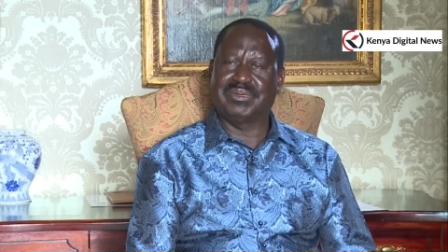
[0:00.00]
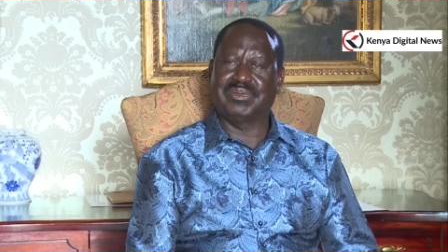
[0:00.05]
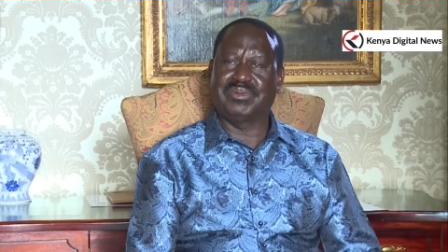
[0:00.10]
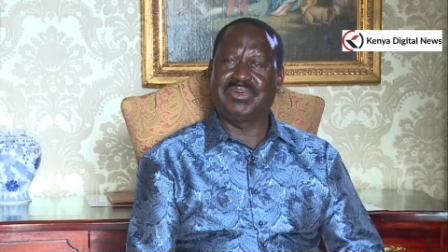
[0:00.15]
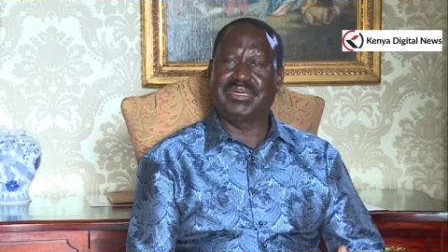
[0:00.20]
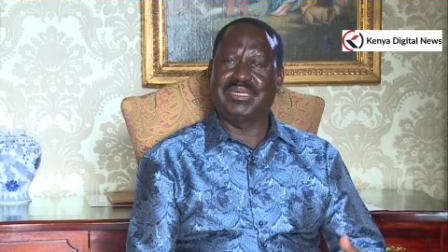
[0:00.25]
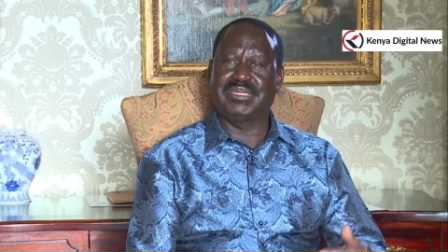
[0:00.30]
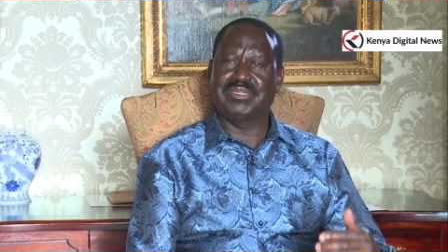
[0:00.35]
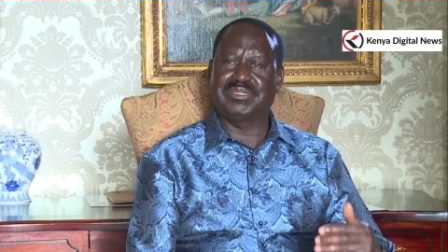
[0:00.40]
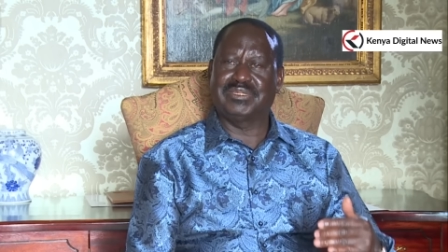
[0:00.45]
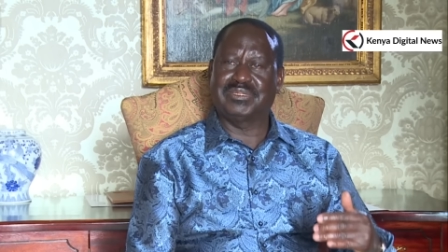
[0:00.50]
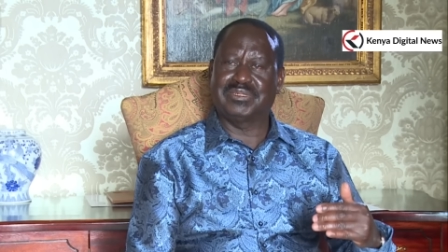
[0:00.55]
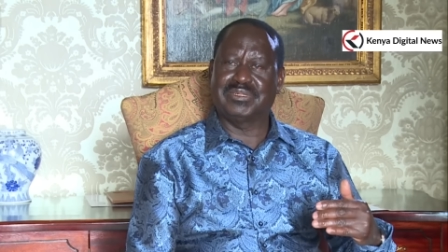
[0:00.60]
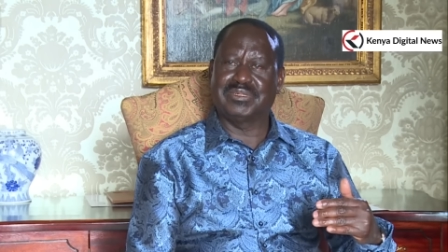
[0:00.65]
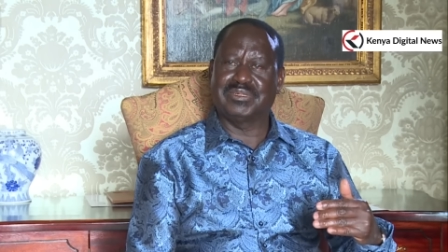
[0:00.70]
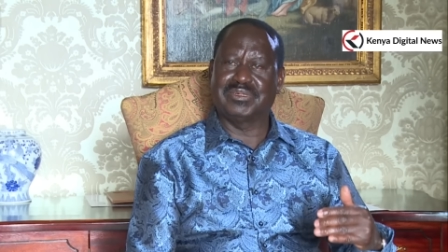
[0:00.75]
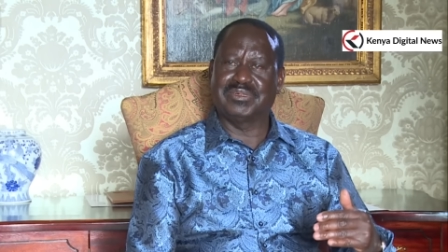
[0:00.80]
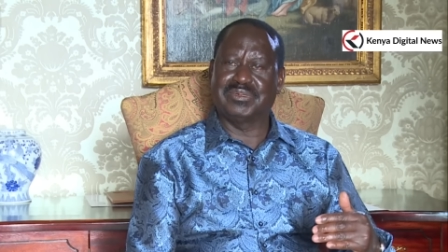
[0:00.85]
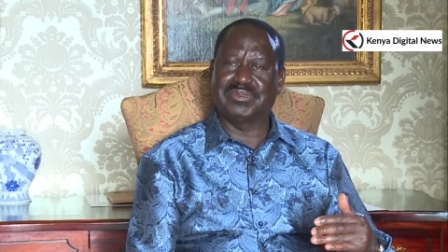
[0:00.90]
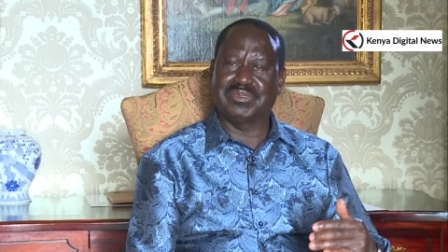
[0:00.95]
lawyers'
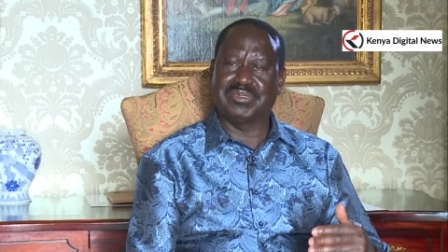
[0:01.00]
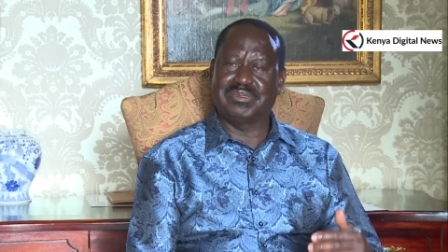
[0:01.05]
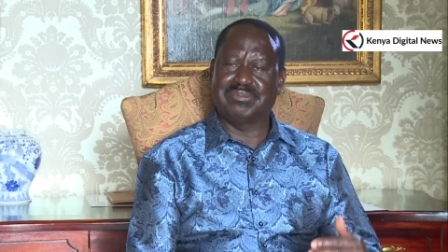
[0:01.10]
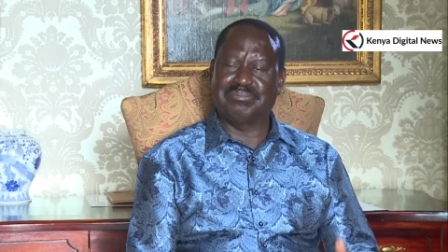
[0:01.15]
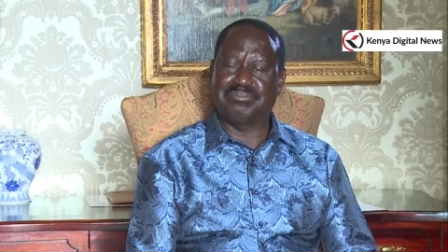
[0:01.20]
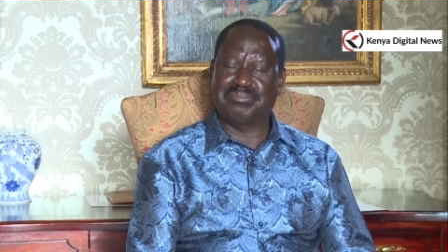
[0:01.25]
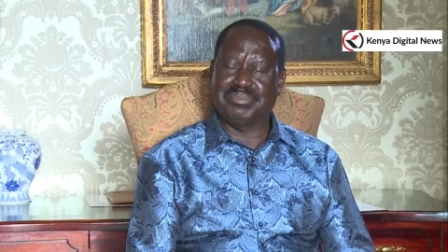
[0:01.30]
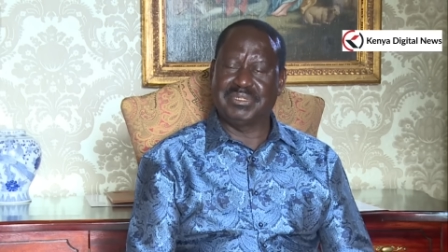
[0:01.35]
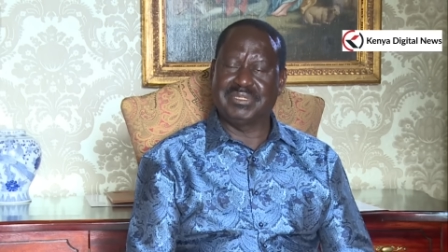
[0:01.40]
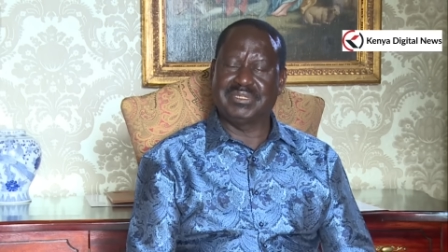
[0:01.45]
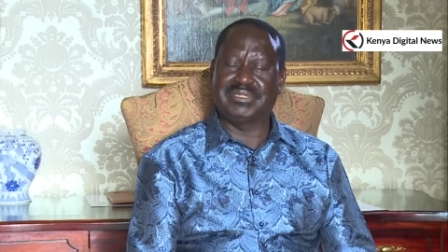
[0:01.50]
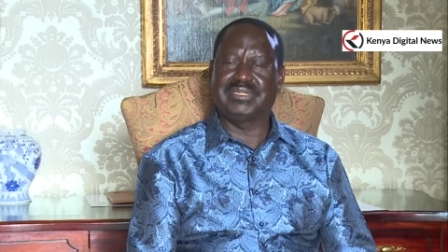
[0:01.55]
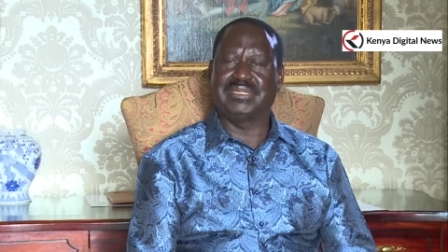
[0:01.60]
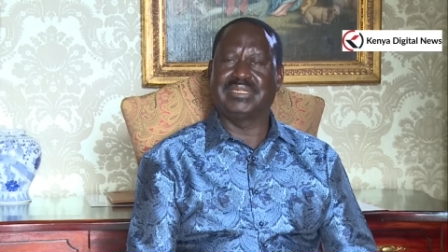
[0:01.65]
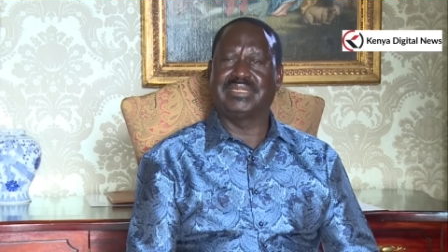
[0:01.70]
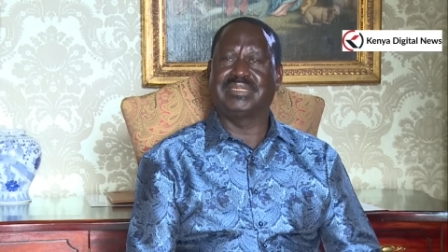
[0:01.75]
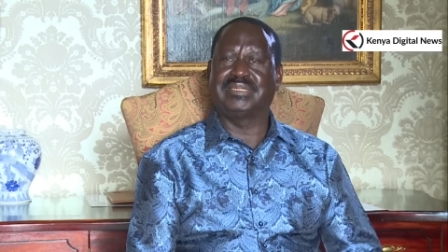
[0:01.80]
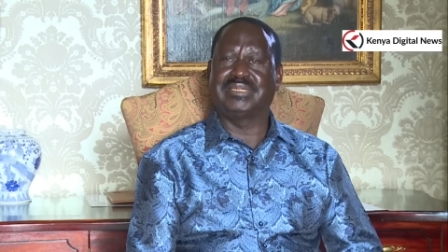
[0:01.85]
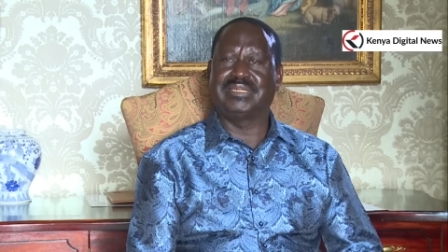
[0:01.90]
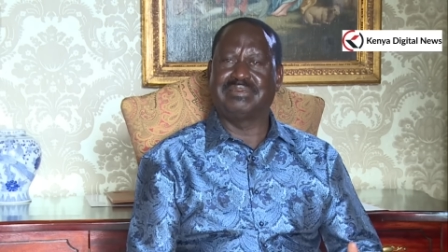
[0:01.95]

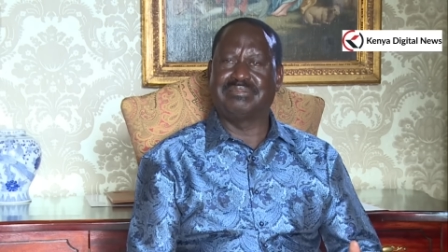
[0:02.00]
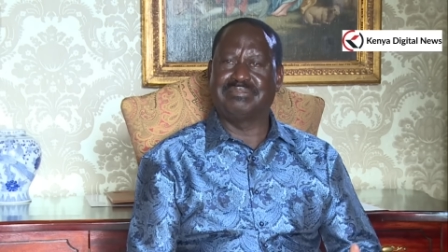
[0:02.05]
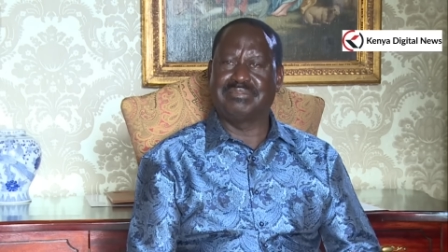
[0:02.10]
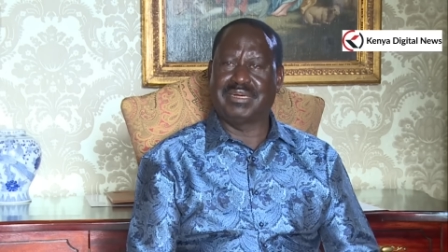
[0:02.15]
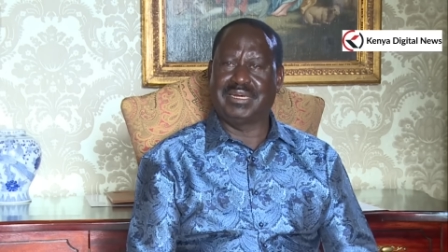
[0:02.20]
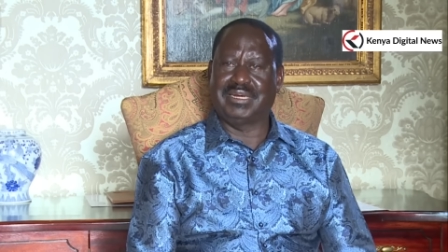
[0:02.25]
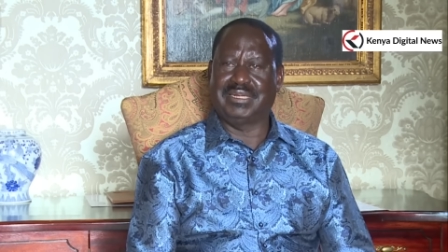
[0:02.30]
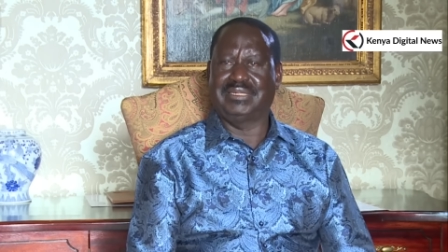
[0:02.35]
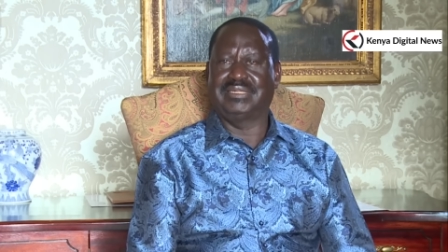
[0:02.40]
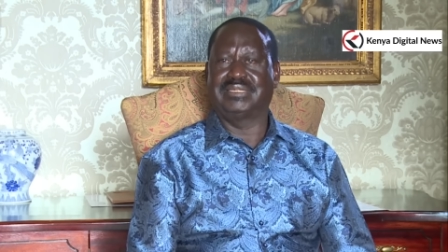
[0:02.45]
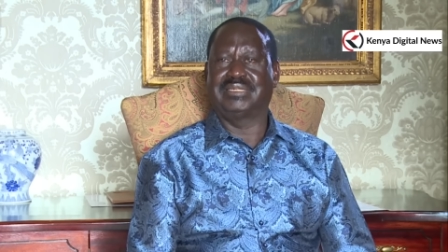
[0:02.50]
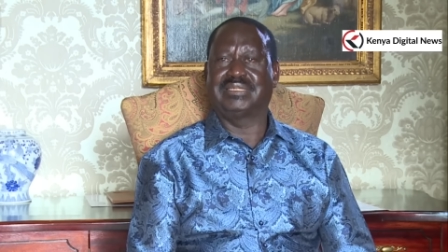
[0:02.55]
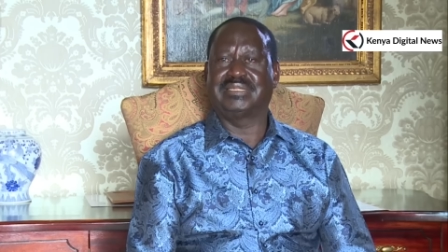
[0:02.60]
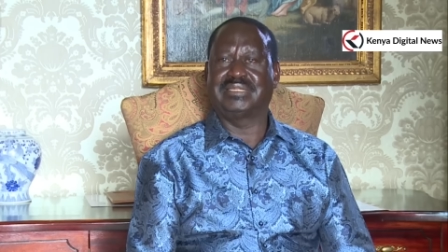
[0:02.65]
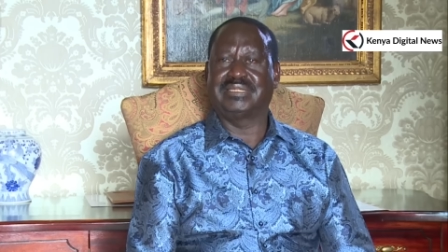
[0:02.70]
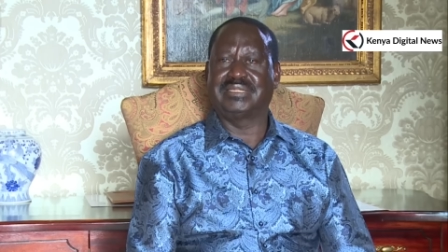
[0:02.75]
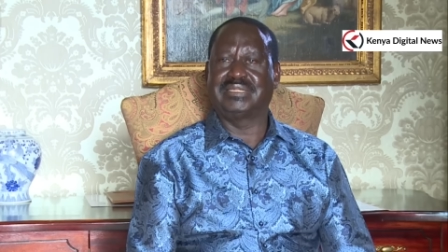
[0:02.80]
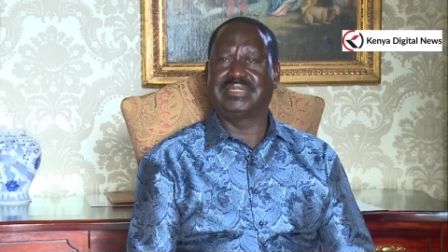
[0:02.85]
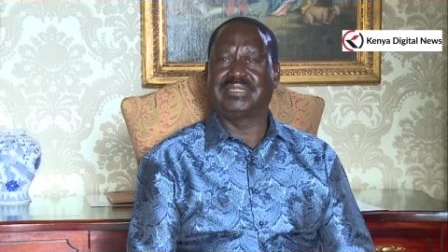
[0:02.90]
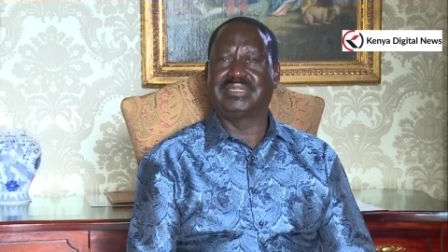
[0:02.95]
repeated demand
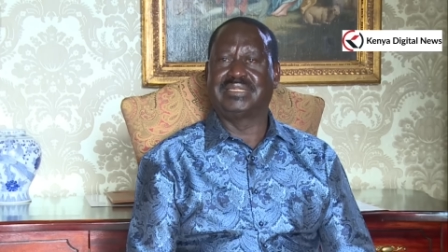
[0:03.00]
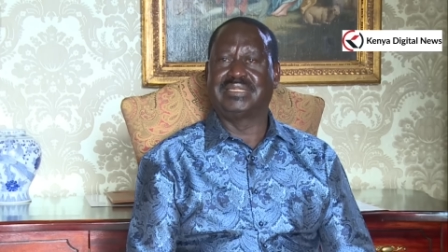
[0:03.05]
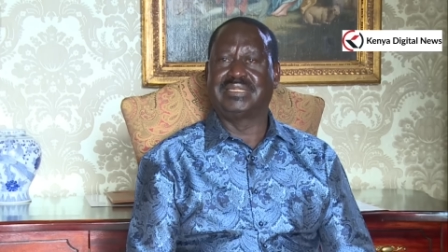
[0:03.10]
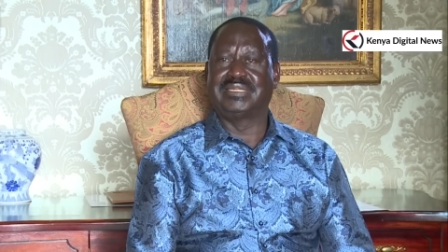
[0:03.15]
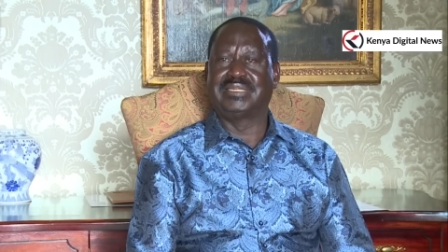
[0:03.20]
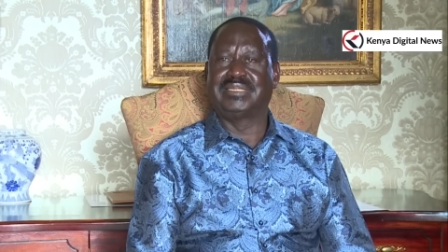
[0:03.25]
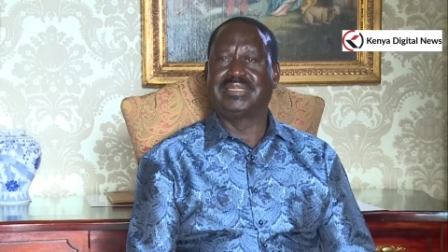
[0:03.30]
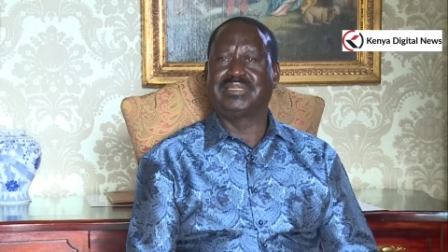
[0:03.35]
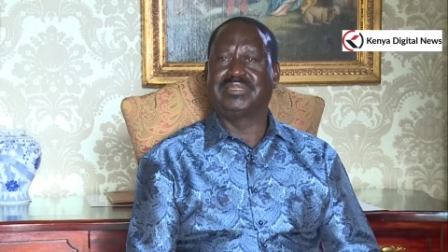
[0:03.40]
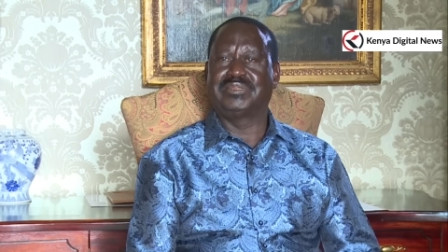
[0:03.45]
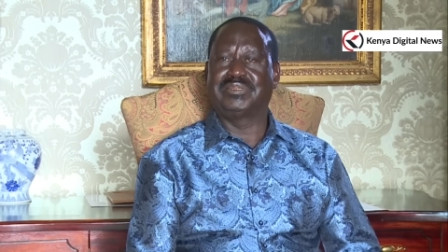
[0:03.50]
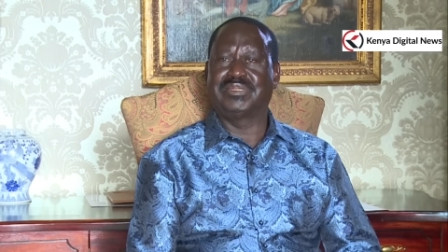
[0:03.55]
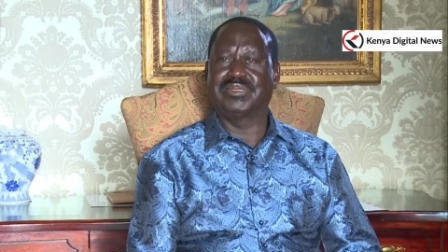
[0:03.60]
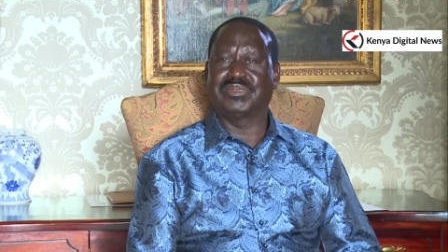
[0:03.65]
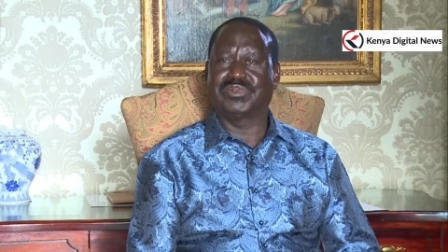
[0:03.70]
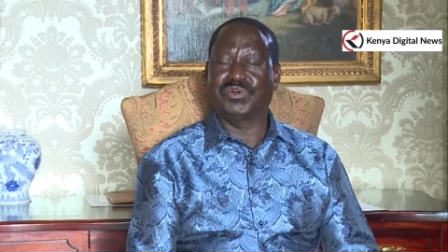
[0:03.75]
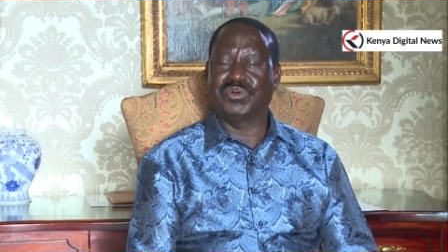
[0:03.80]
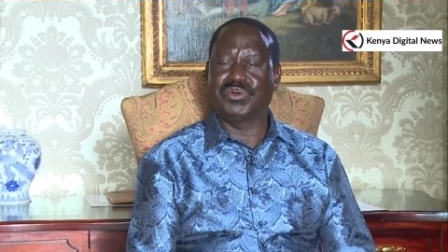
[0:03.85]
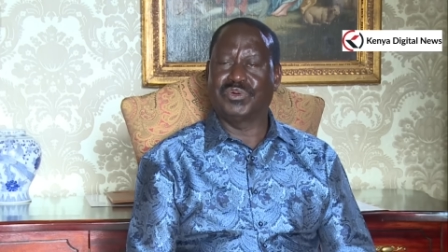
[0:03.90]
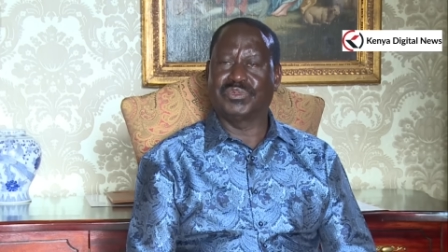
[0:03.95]
to
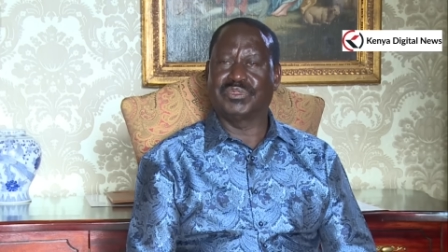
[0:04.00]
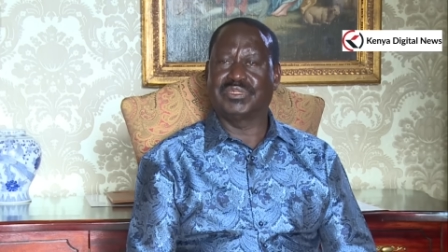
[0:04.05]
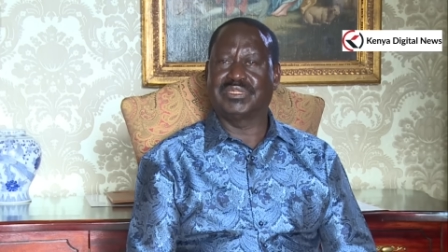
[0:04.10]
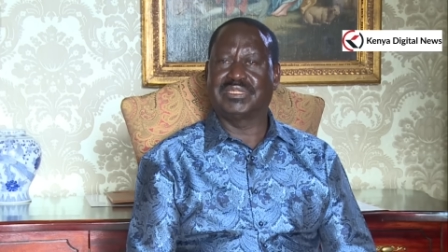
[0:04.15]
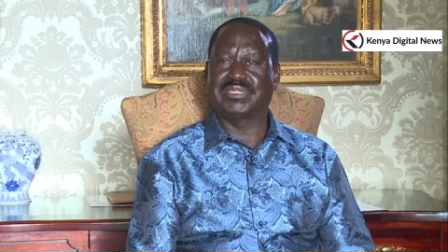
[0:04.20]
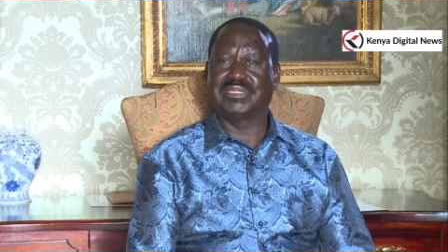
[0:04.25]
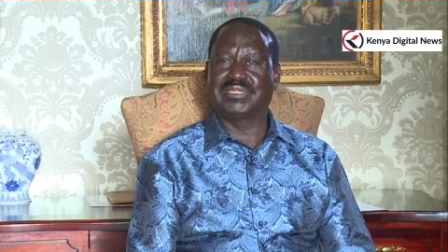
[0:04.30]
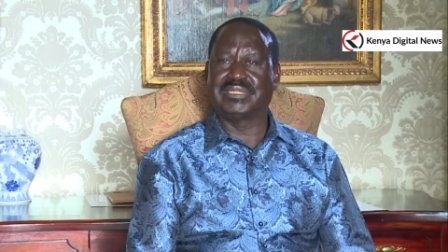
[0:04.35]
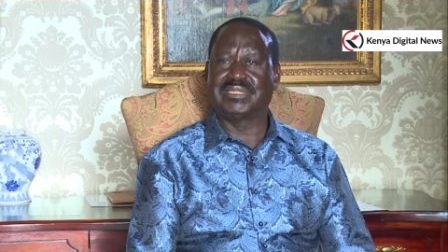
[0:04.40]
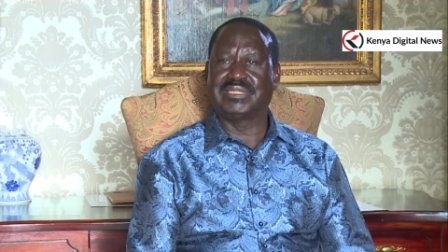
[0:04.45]
the court,